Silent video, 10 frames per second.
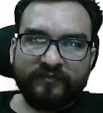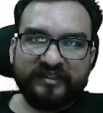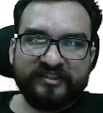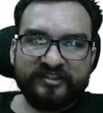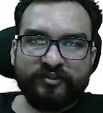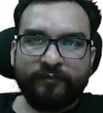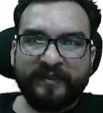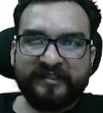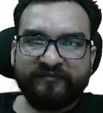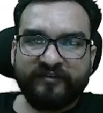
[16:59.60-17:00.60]
This is your
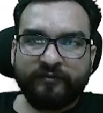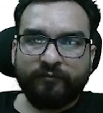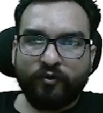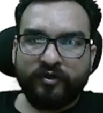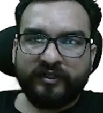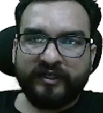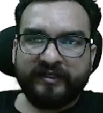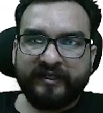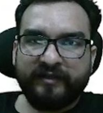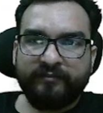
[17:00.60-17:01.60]
Pacific broad
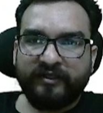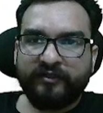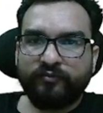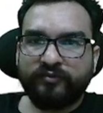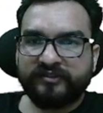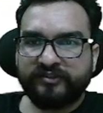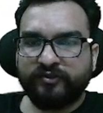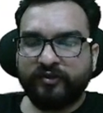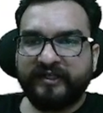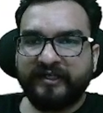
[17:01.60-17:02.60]
category. I'm telling you, this is
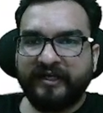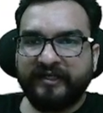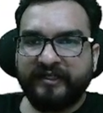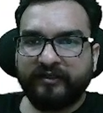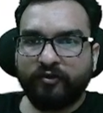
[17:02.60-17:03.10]
your Atlantic,